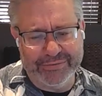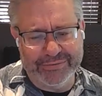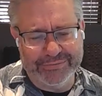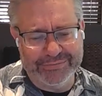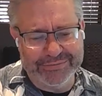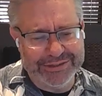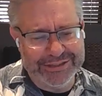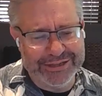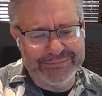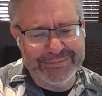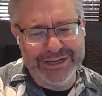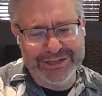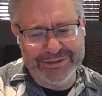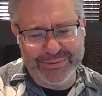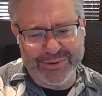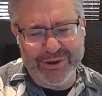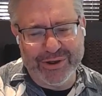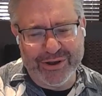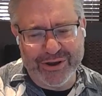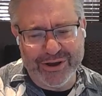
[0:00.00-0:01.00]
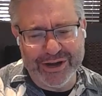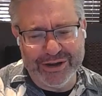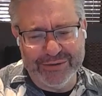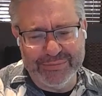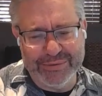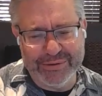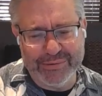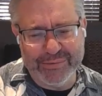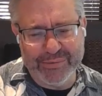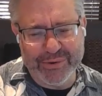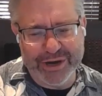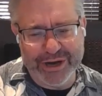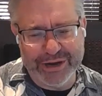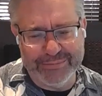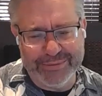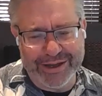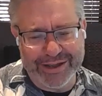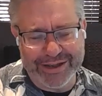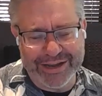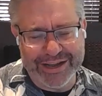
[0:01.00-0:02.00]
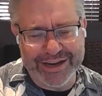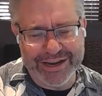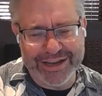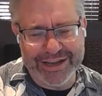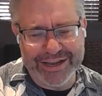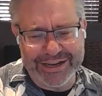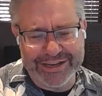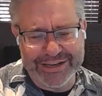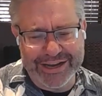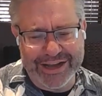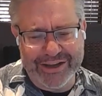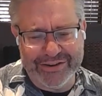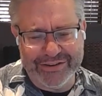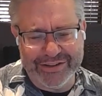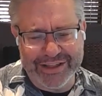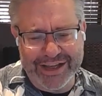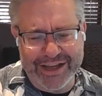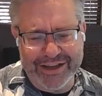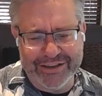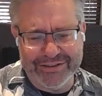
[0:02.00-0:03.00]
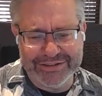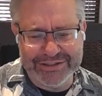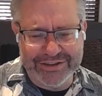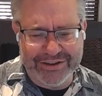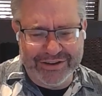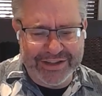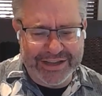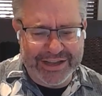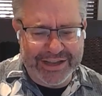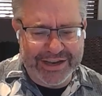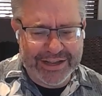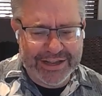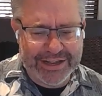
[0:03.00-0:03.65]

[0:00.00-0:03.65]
some days were hard, and we were worried about getting kicked out of the house and all that.